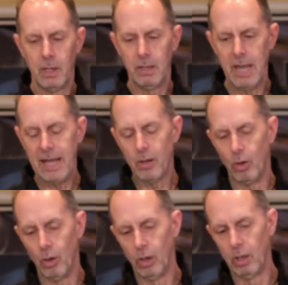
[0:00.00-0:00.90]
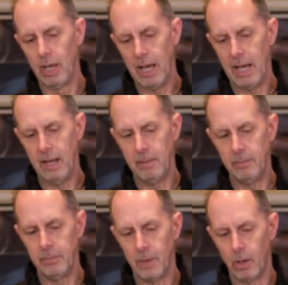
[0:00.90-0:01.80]
Like all
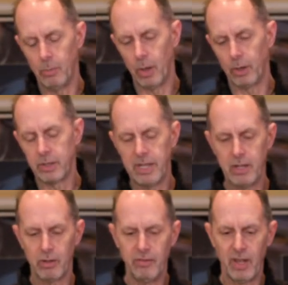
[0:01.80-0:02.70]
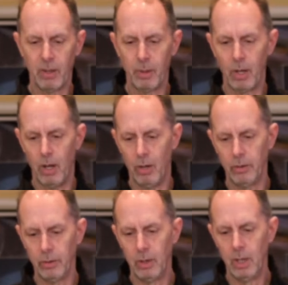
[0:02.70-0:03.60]
our products, these are available
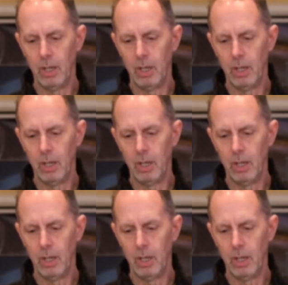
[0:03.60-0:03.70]
on